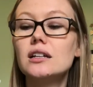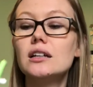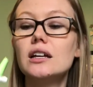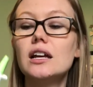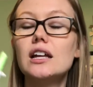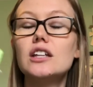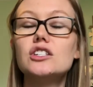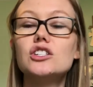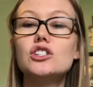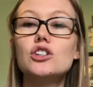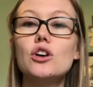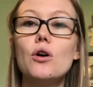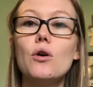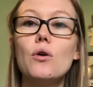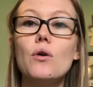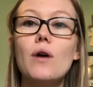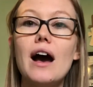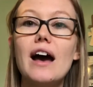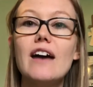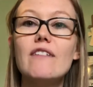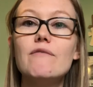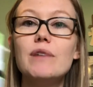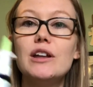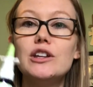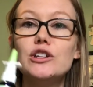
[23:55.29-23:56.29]
And so
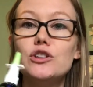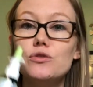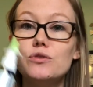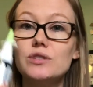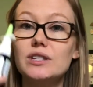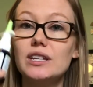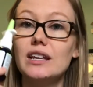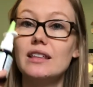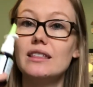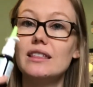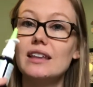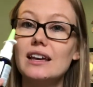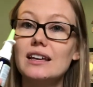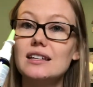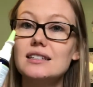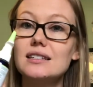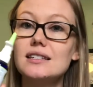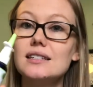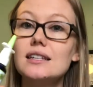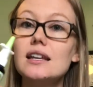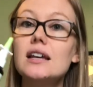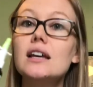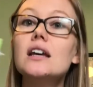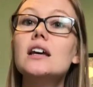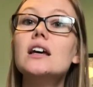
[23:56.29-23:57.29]
I've been using this